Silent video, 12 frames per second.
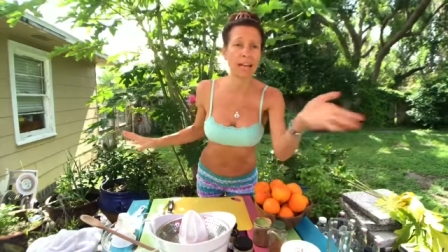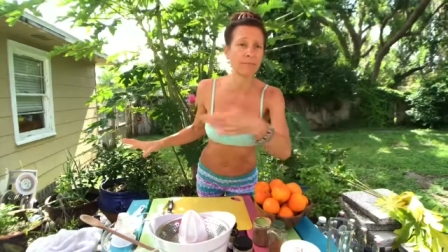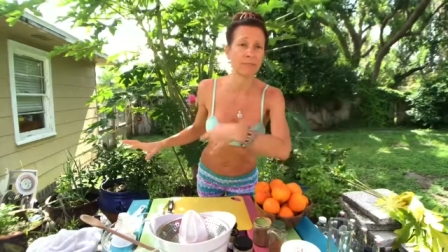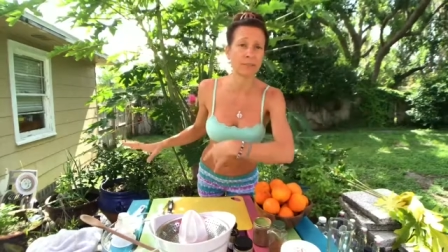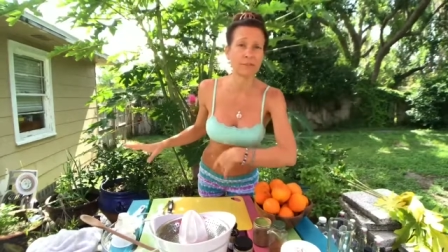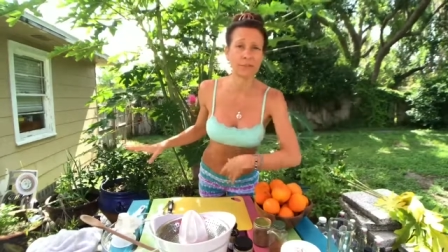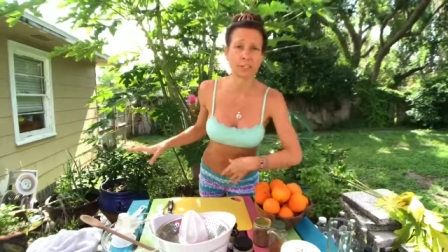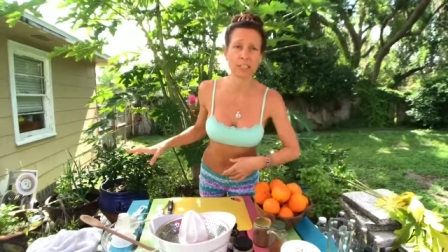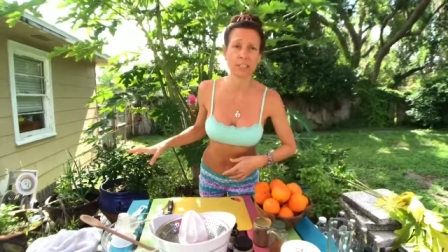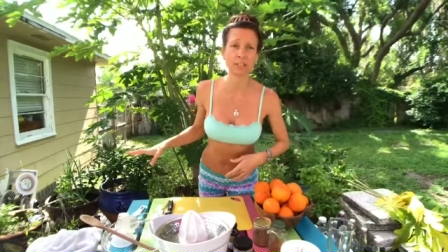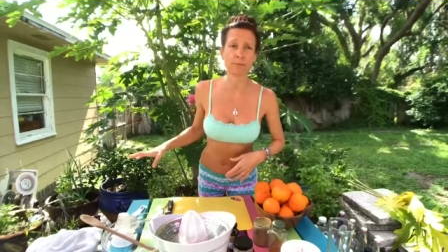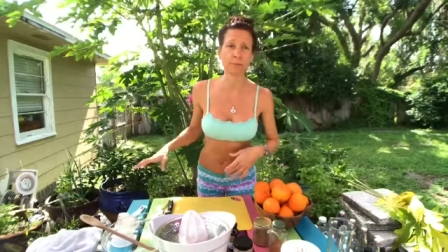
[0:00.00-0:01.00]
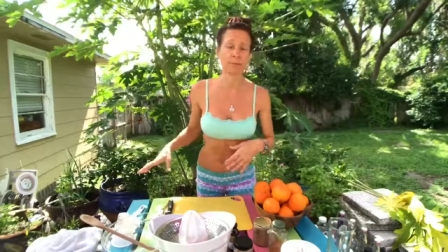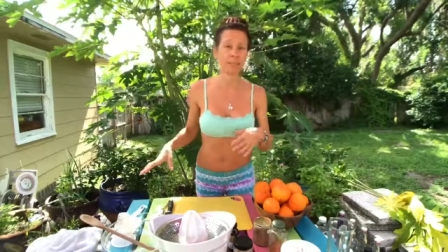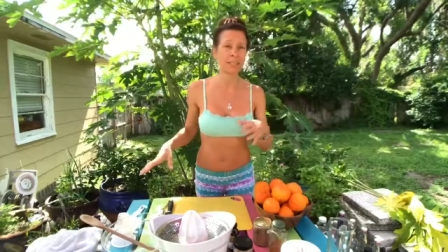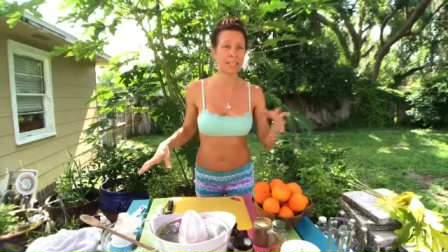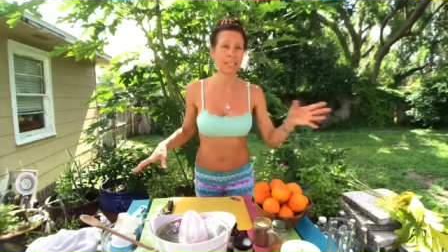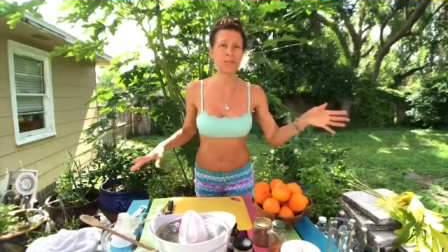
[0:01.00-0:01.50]
have been for years, but
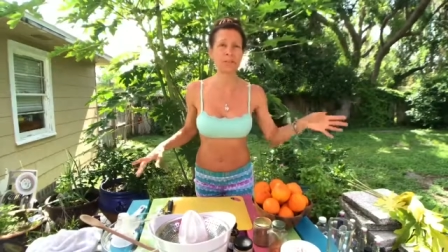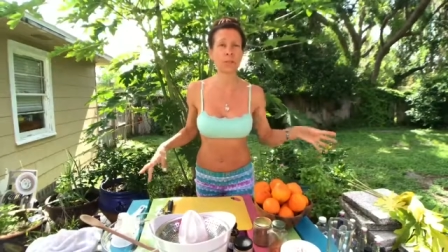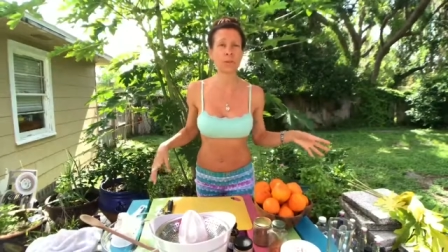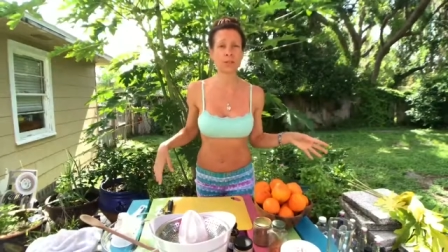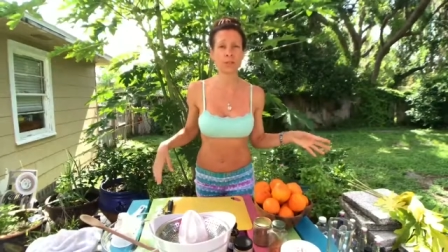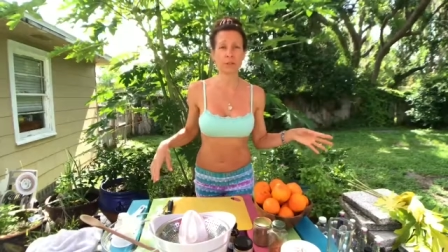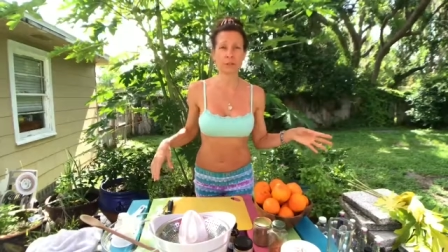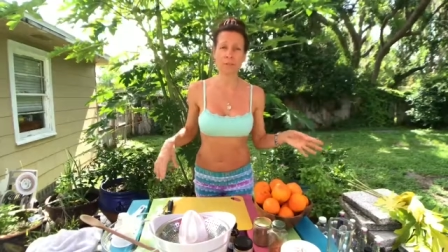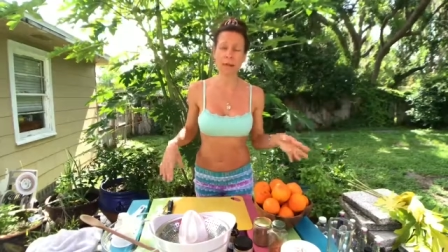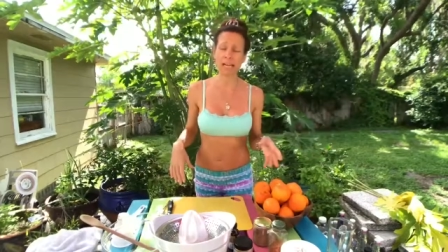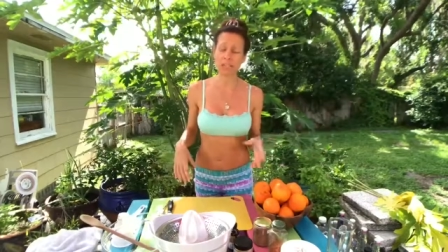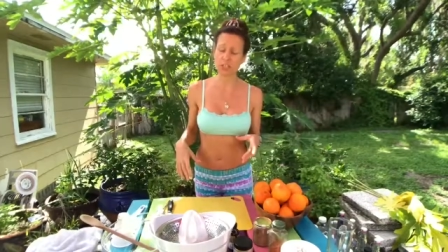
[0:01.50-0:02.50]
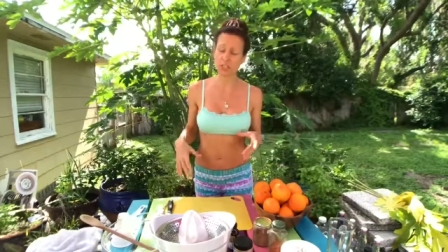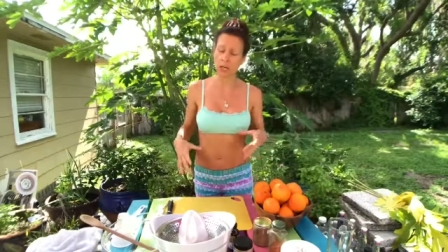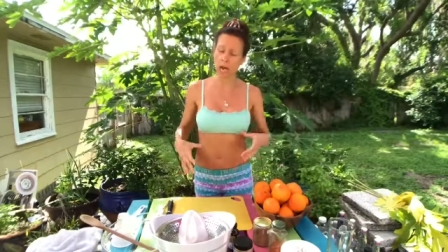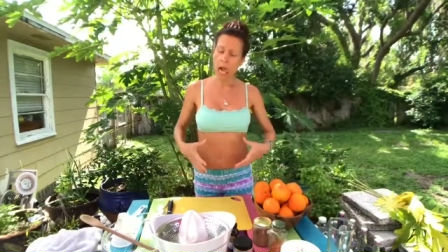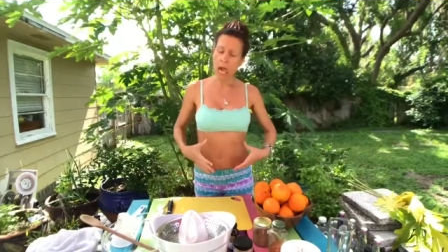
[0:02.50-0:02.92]
even more so this past year.